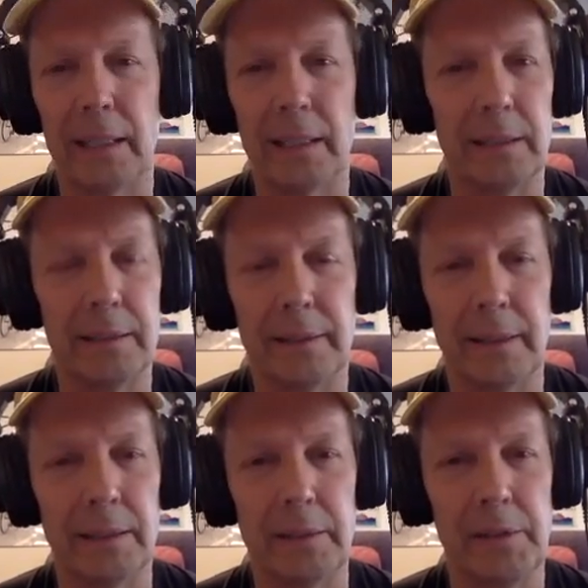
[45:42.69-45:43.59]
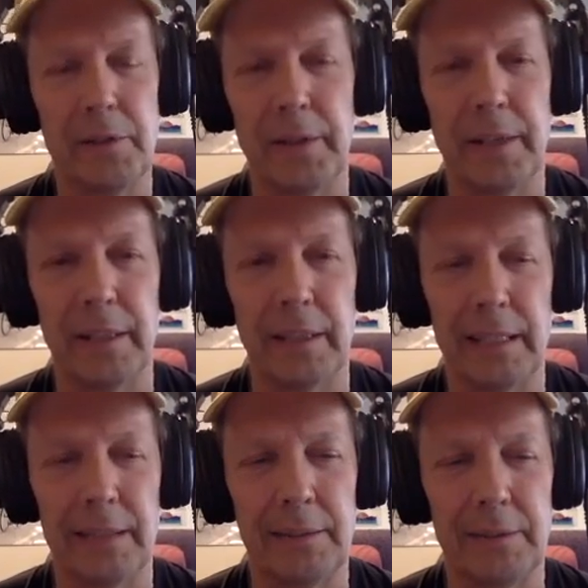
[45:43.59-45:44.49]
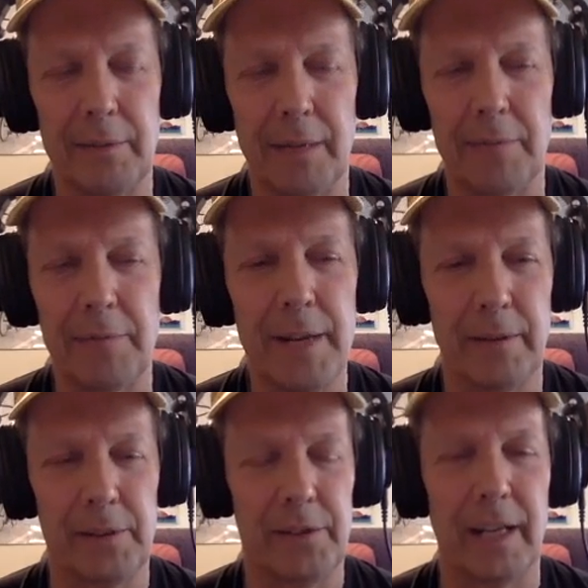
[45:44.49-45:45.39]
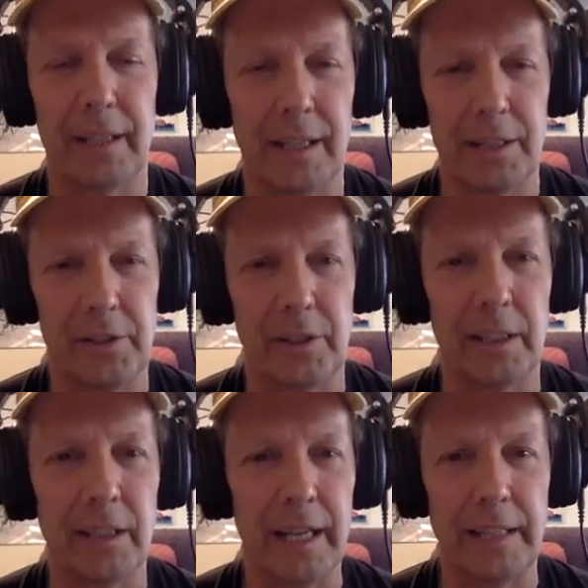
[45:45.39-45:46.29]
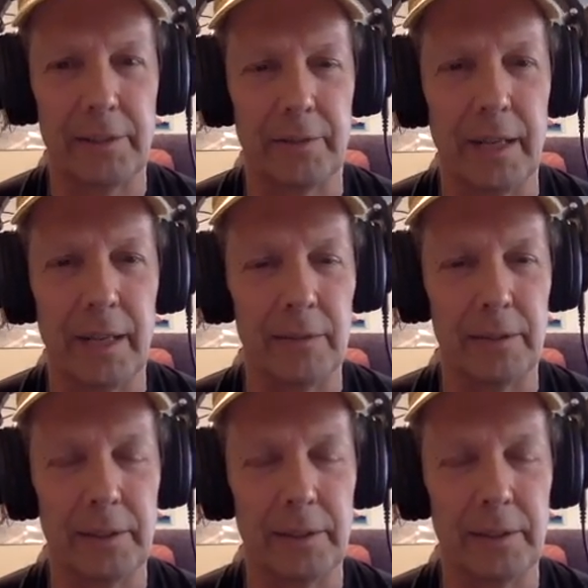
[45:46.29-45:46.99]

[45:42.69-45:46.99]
and since then I've never psychologically liked gravel at